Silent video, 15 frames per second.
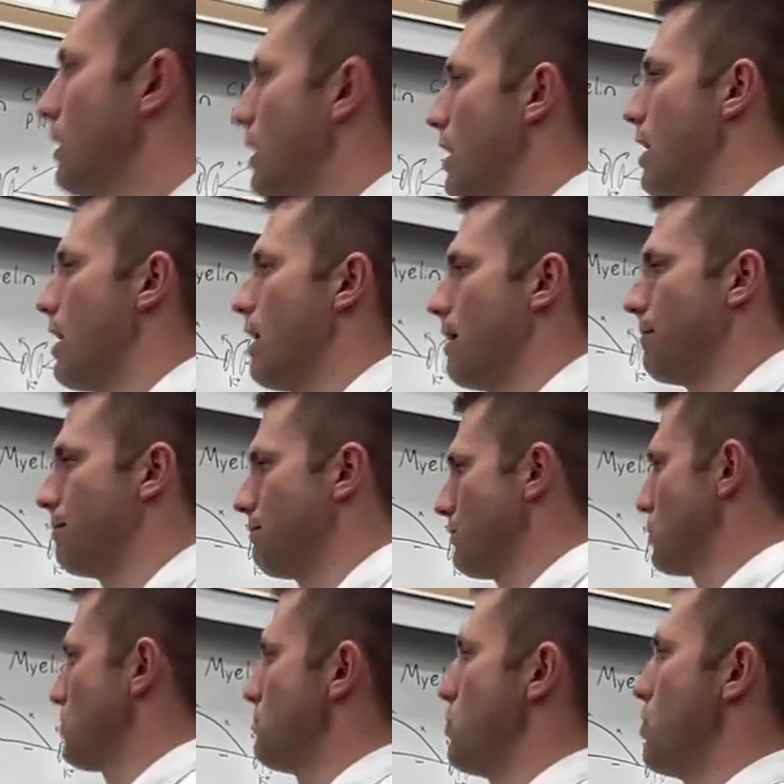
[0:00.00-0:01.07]

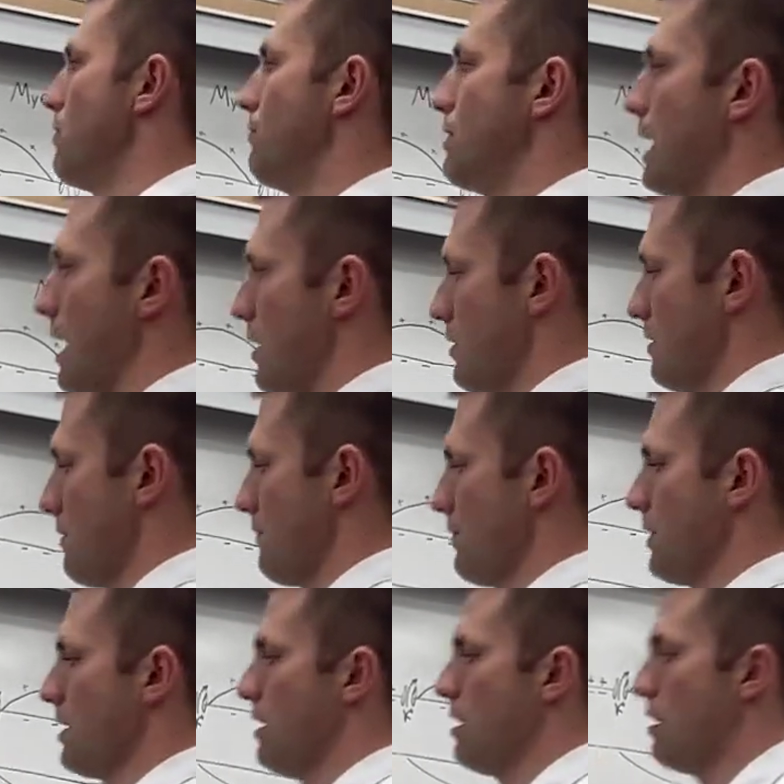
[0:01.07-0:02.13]
to move down.
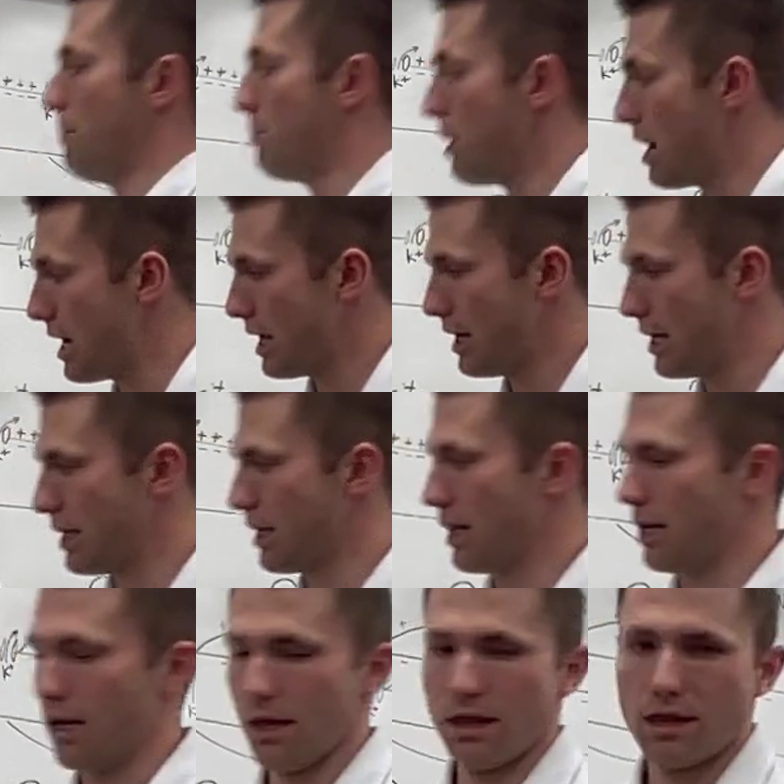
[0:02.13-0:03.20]
But in
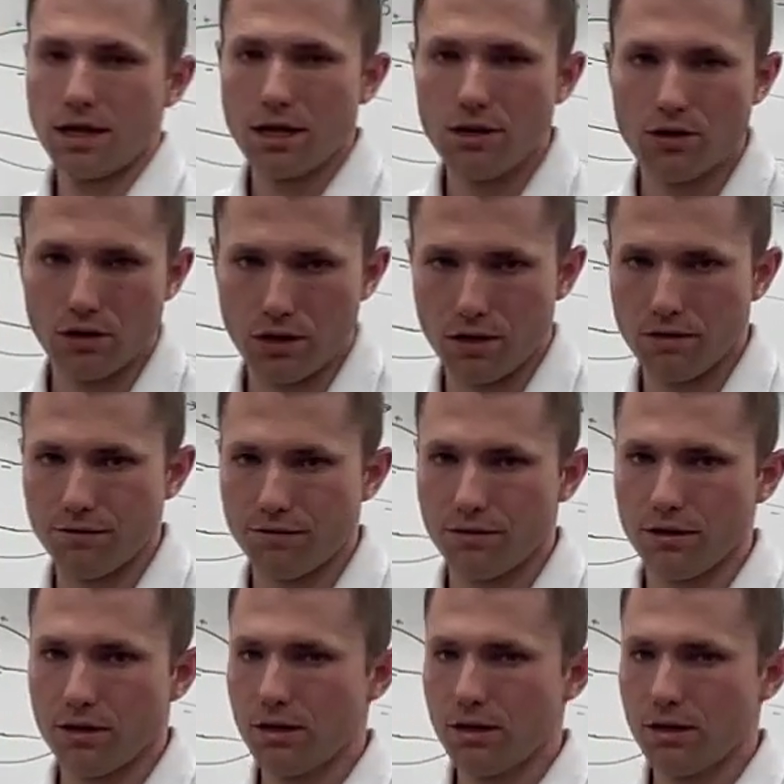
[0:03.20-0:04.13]
a thin nerve,